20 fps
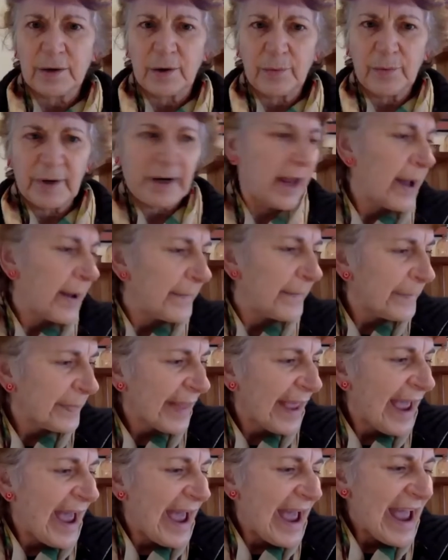know.
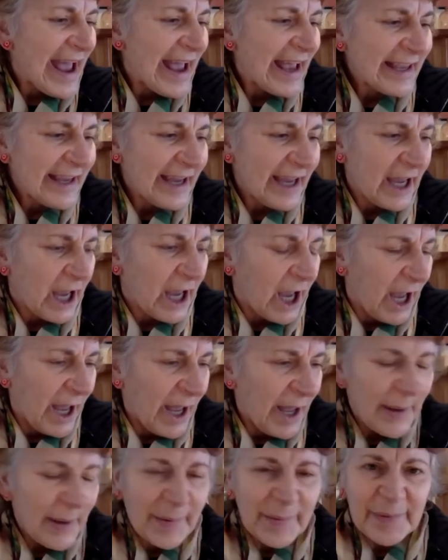Accidentally muted you.
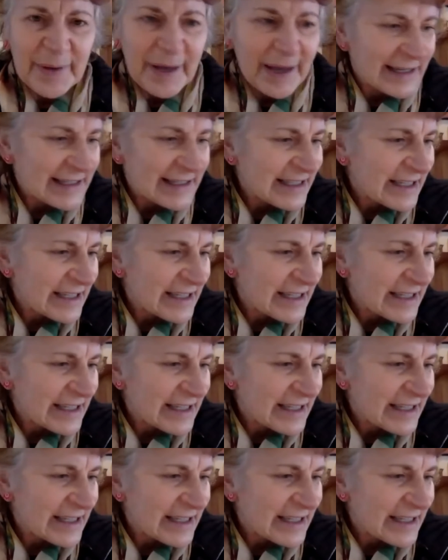Yeah.